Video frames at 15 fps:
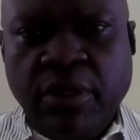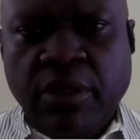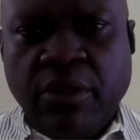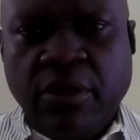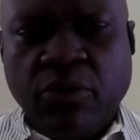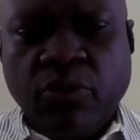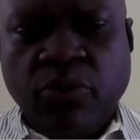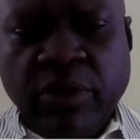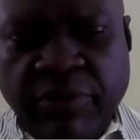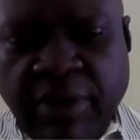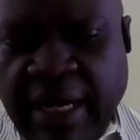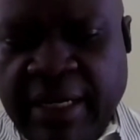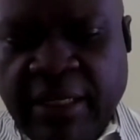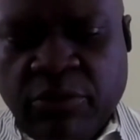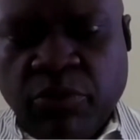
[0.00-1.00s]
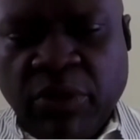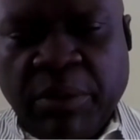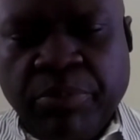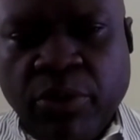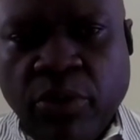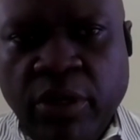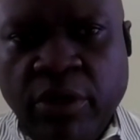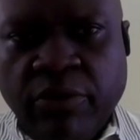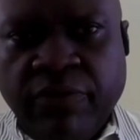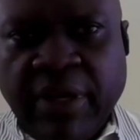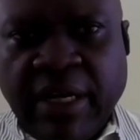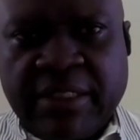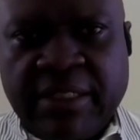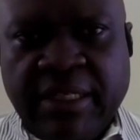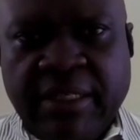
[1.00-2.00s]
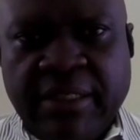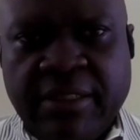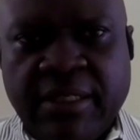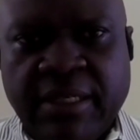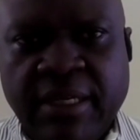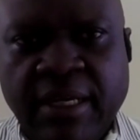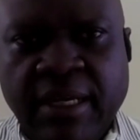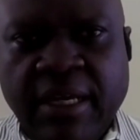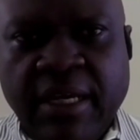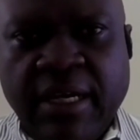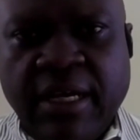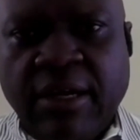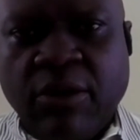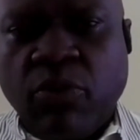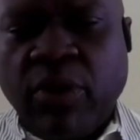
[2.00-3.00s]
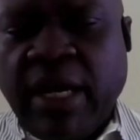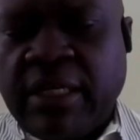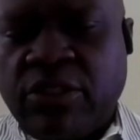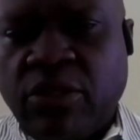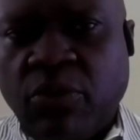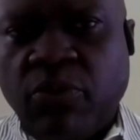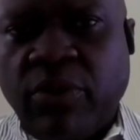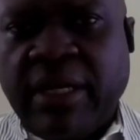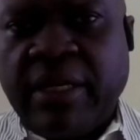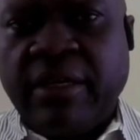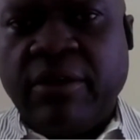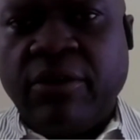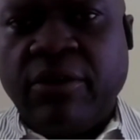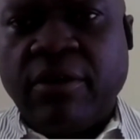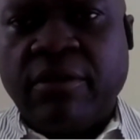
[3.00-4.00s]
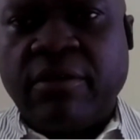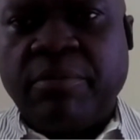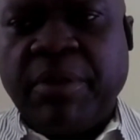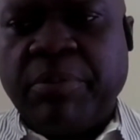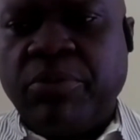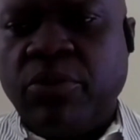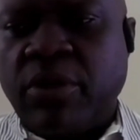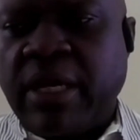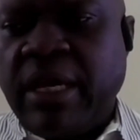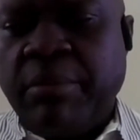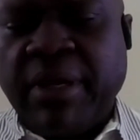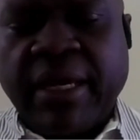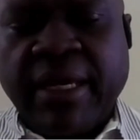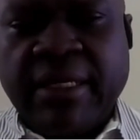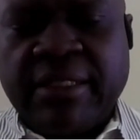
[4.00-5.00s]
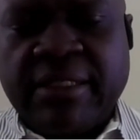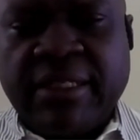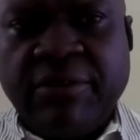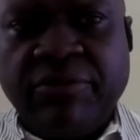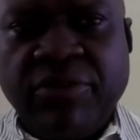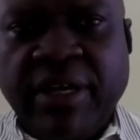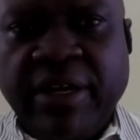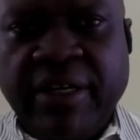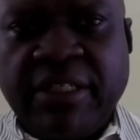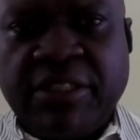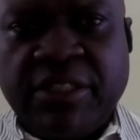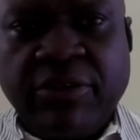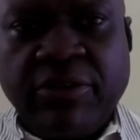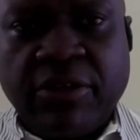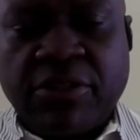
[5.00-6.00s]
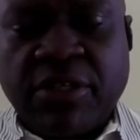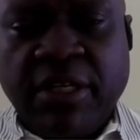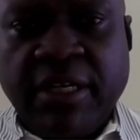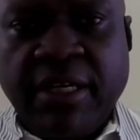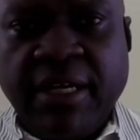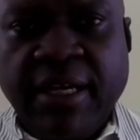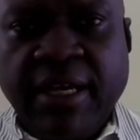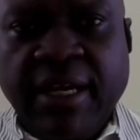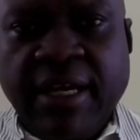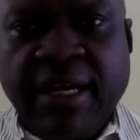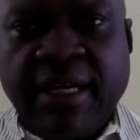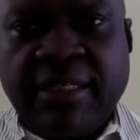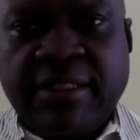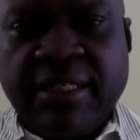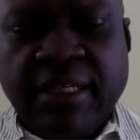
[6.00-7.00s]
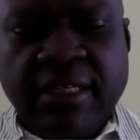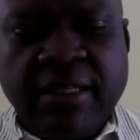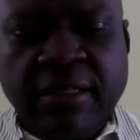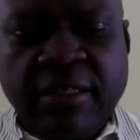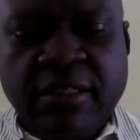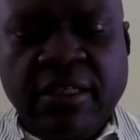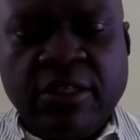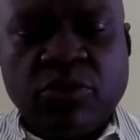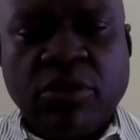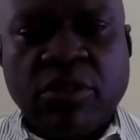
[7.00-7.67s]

We've had it with polio vaccines, where somewhere in the north, people came against it very seriously and said this